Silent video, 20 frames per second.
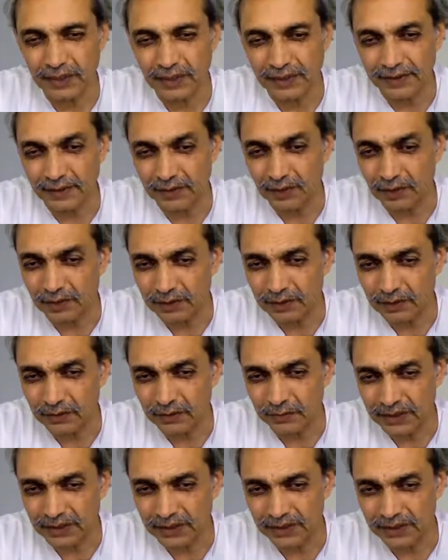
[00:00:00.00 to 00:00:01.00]
not
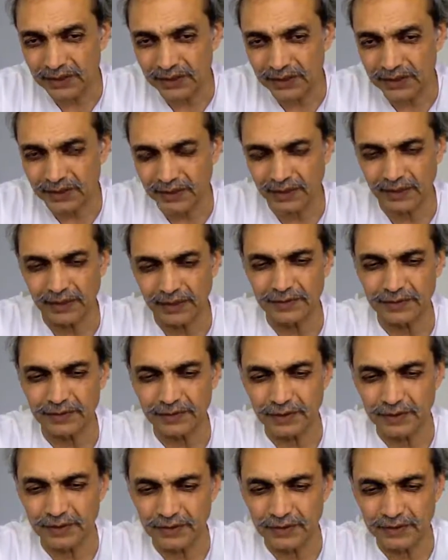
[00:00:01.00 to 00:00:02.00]
big G Gnan,
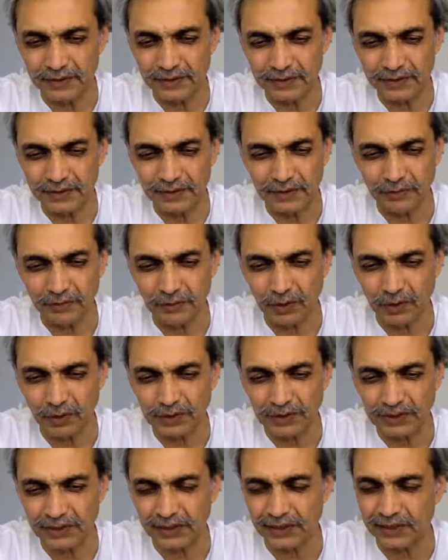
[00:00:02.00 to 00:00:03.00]
okay? Small
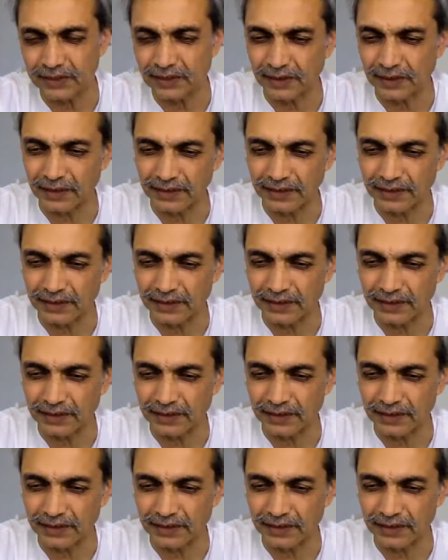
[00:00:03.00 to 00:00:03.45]
G Gnan.